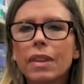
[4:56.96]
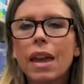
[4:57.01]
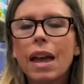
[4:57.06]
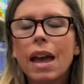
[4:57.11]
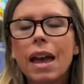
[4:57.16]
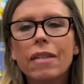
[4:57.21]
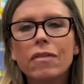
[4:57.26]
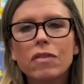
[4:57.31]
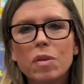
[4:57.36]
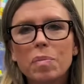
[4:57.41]

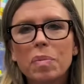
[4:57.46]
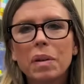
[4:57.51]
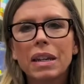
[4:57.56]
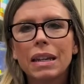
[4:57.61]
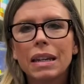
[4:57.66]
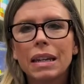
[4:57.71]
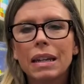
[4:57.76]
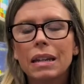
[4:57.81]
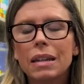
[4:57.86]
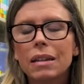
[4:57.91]

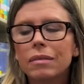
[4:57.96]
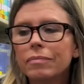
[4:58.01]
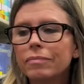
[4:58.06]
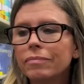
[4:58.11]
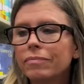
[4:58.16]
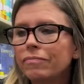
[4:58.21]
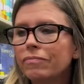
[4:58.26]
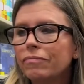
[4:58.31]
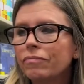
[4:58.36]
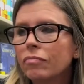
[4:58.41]
Everybody
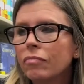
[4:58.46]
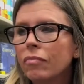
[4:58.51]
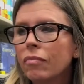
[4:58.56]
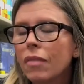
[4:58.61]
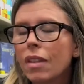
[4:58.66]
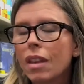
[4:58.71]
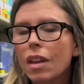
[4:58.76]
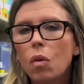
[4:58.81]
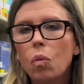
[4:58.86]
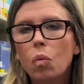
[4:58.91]

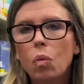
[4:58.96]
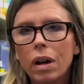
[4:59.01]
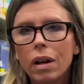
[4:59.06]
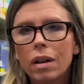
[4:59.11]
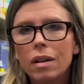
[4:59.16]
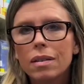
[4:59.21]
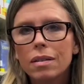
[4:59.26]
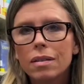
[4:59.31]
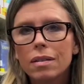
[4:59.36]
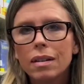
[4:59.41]

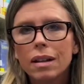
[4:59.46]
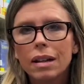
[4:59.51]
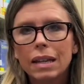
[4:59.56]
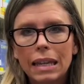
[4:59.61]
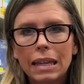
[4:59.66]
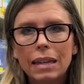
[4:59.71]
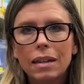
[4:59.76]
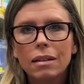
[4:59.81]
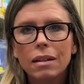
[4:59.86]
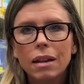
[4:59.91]
was a
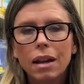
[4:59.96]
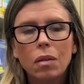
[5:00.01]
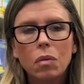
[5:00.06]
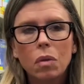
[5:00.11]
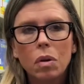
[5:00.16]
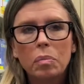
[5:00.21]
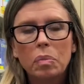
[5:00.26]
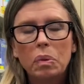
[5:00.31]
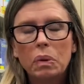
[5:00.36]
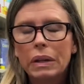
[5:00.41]
kid at
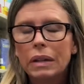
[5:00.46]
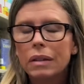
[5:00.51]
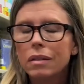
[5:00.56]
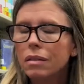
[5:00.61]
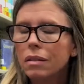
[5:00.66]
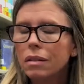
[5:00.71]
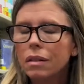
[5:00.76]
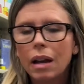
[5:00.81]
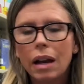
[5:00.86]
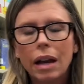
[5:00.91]
one point.
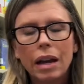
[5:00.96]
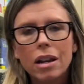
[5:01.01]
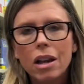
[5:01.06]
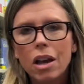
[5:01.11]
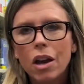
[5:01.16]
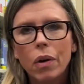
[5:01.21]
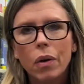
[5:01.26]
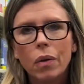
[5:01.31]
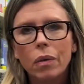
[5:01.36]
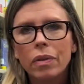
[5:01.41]
I
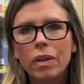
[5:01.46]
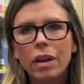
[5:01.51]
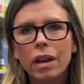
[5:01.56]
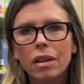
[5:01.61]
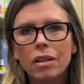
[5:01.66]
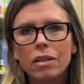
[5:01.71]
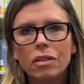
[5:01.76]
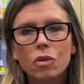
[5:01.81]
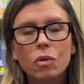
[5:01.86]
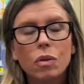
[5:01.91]
know
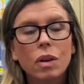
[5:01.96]
that you